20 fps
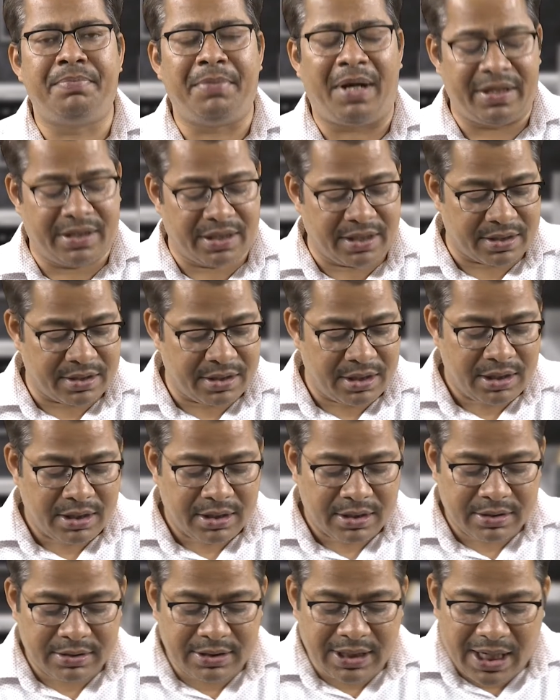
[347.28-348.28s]
manner
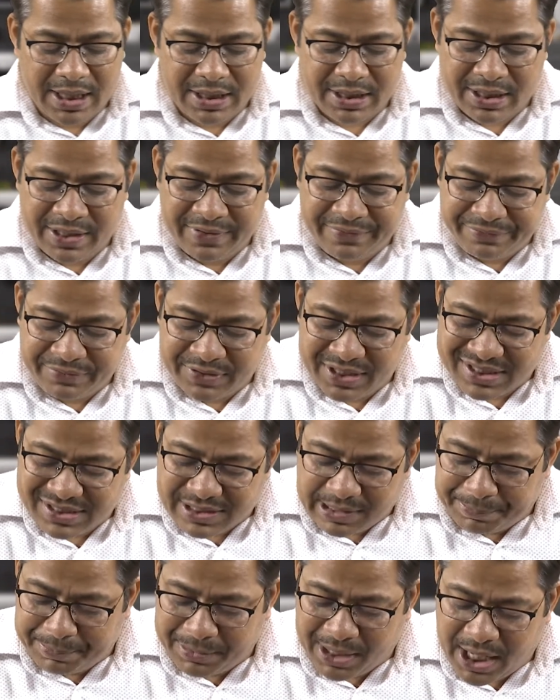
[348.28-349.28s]
that if this
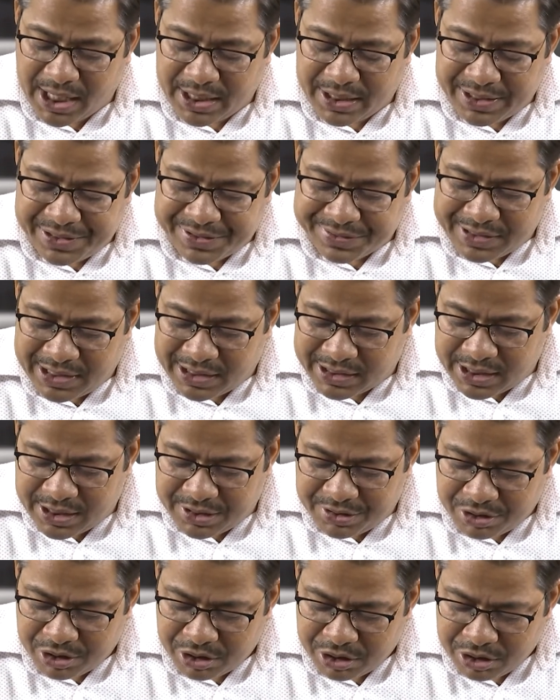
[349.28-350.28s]
supplier is taking